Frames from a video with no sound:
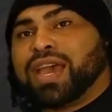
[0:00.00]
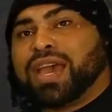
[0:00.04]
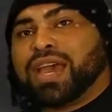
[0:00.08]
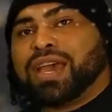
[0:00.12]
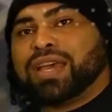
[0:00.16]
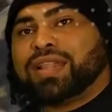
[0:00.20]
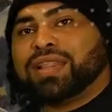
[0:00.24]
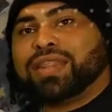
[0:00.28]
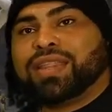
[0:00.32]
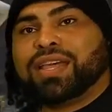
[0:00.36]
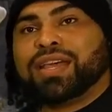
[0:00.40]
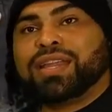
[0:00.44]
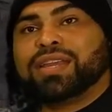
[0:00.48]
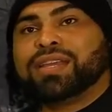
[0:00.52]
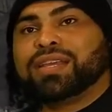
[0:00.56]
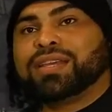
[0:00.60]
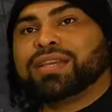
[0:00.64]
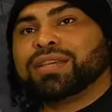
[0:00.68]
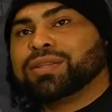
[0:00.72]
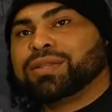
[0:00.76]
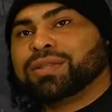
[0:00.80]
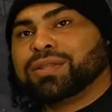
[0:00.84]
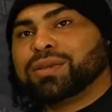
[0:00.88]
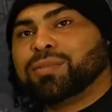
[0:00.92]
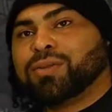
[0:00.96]
athletic
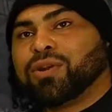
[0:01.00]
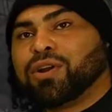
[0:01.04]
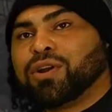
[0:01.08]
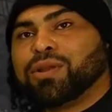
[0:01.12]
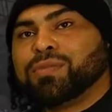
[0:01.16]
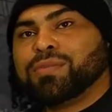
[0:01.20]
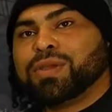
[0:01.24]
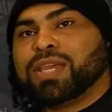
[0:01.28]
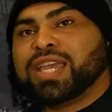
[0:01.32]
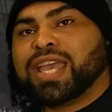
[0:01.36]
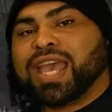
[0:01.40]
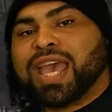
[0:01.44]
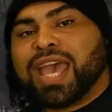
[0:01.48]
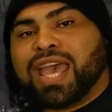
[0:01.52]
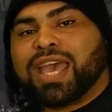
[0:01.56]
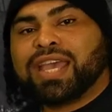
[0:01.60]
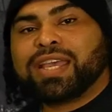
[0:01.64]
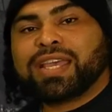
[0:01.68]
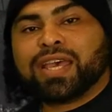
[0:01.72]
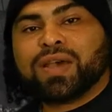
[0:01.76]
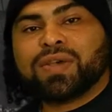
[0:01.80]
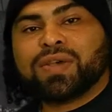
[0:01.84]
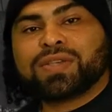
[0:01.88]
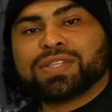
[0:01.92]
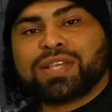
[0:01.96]
department at
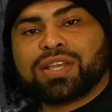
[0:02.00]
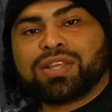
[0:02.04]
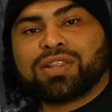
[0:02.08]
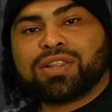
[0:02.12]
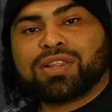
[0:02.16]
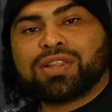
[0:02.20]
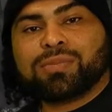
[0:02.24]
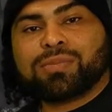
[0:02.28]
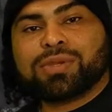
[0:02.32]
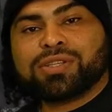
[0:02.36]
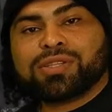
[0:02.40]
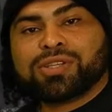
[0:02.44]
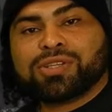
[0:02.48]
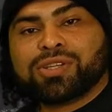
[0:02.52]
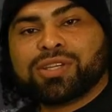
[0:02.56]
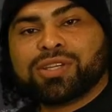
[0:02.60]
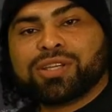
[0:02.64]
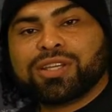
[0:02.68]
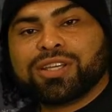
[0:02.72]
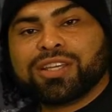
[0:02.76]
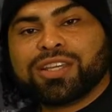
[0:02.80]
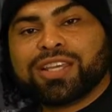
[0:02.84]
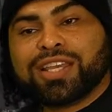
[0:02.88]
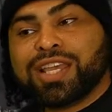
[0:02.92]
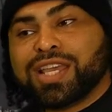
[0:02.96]
Cal State Long Beach
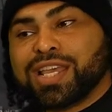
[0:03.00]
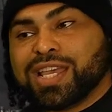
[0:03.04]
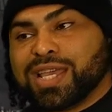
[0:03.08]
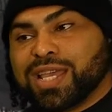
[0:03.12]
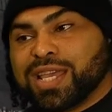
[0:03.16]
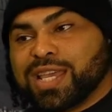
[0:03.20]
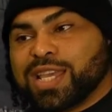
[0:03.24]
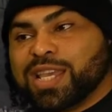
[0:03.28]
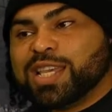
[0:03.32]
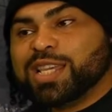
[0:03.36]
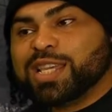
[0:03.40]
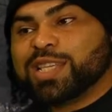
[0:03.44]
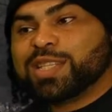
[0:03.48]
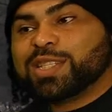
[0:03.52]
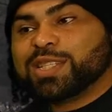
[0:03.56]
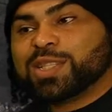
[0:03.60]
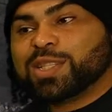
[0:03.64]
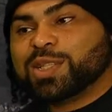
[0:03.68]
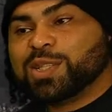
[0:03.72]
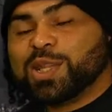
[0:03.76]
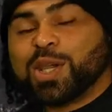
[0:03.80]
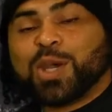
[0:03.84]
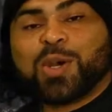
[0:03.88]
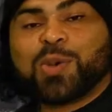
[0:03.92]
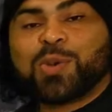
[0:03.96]
is
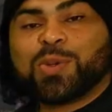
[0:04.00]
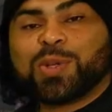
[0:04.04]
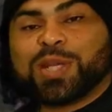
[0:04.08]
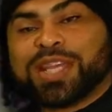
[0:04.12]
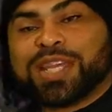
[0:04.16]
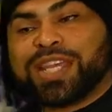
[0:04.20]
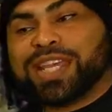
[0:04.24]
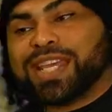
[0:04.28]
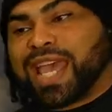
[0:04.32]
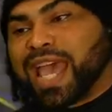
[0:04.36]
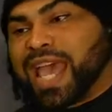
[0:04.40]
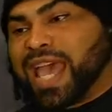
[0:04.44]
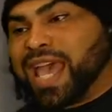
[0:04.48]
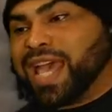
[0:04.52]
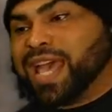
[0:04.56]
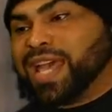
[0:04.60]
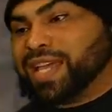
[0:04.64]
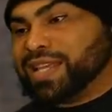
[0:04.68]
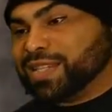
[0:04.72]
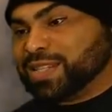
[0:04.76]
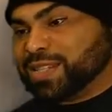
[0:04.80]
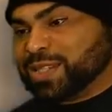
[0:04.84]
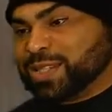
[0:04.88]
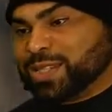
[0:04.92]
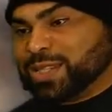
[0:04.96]
known. It
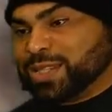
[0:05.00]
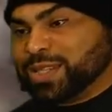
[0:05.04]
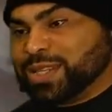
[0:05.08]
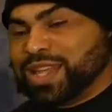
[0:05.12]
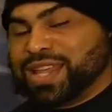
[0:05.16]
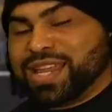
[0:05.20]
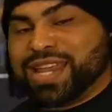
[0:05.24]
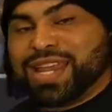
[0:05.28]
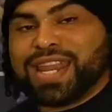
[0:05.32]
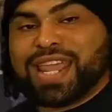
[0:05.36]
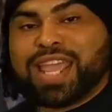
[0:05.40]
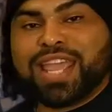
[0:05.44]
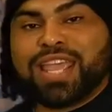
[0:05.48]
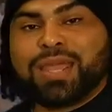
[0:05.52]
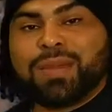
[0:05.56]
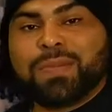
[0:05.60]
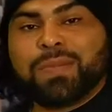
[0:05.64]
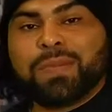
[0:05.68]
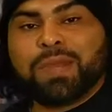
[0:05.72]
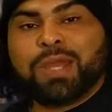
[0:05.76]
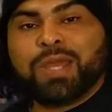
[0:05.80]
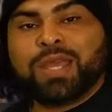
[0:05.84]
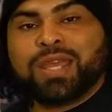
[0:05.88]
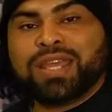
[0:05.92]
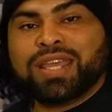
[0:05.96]
has a name,
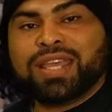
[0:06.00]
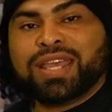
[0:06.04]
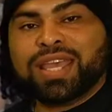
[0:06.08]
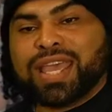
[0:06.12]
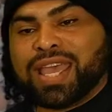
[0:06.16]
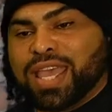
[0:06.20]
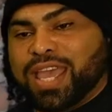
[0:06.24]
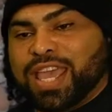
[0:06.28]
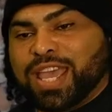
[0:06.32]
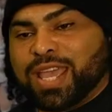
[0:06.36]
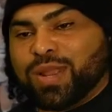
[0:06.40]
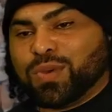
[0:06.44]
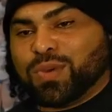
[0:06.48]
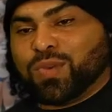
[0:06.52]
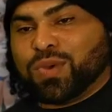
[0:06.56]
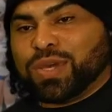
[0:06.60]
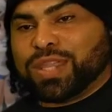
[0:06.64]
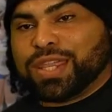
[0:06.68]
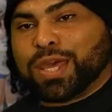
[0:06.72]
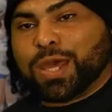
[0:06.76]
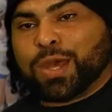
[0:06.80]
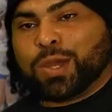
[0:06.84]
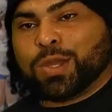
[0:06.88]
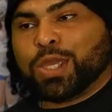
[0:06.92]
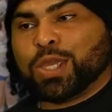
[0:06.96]
and
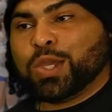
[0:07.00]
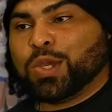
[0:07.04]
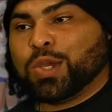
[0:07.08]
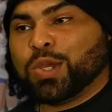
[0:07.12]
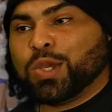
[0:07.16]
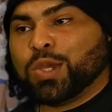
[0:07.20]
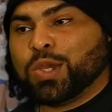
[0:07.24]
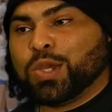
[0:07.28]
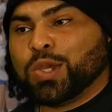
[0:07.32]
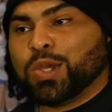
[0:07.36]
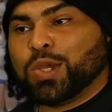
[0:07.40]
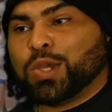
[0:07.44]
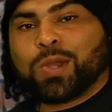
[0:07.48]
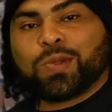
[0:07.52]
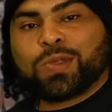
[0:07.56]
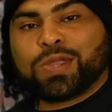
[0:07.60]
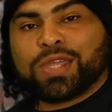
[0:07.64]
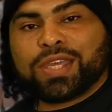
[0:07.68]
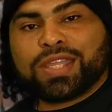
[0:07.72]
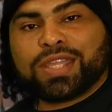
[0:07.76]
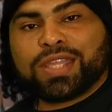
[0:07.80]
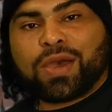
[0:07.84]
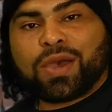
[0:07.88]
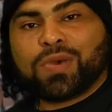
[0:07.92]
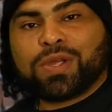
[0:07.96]
without you, I don't
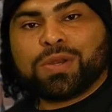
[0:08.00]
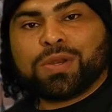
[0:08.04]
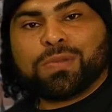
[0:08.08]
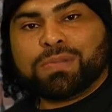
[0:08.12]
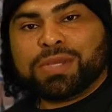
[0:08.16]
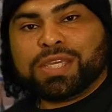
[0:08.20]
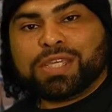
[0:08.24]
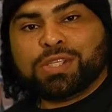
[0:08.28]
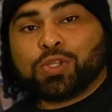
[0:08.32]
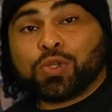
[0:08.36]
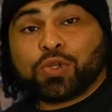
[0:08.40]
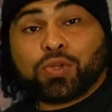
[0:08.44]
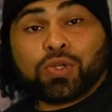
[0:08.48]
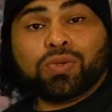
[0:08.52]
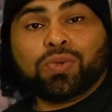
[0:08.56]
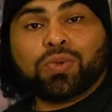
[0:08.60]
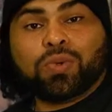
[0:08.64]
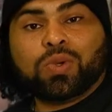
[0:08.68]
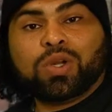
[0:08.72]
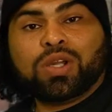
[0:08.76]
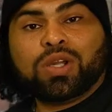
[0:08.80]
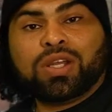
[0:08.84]
think that would be true.